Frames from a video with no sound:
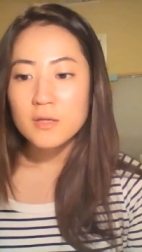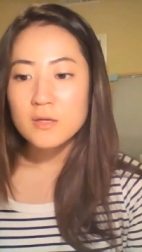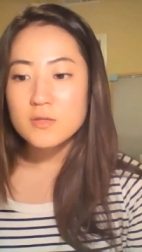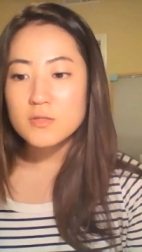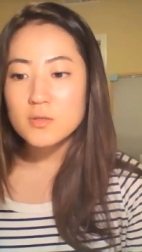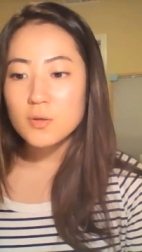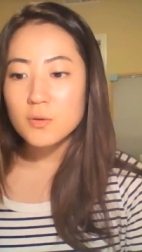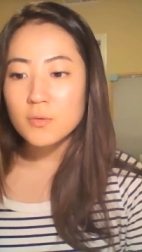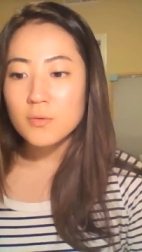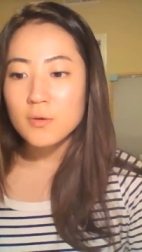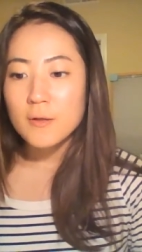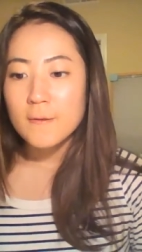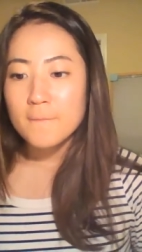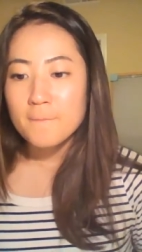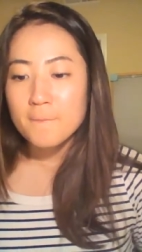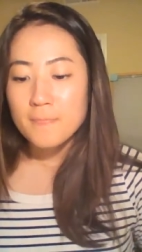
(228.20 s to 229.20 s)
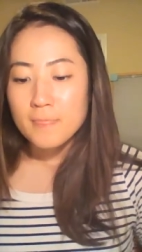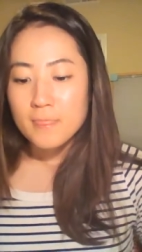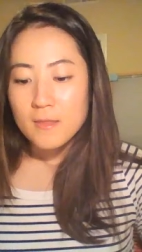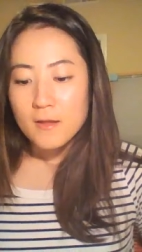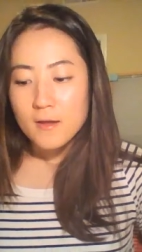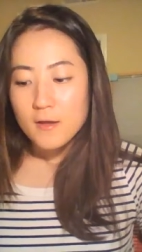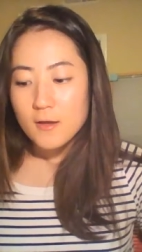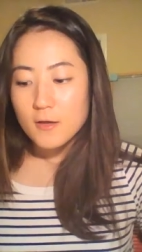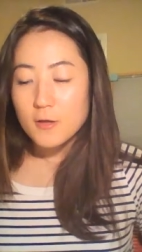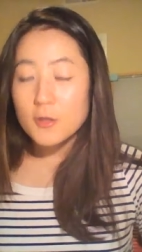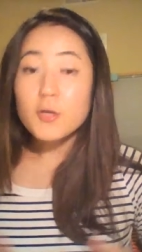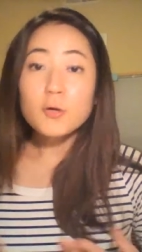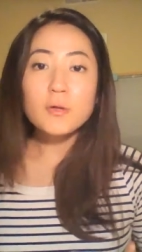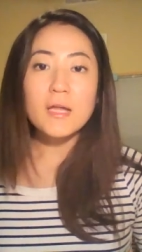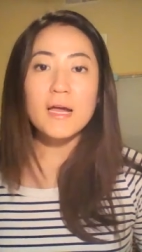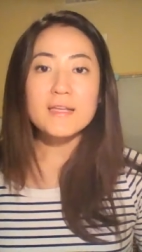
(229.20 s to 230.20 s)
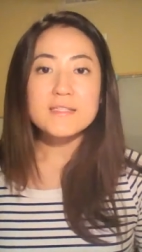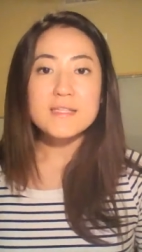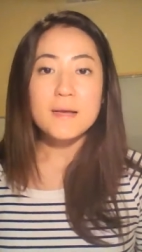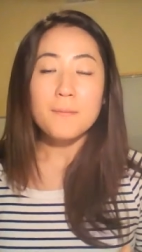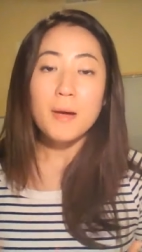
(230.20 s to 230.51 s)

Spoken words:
So utilize that.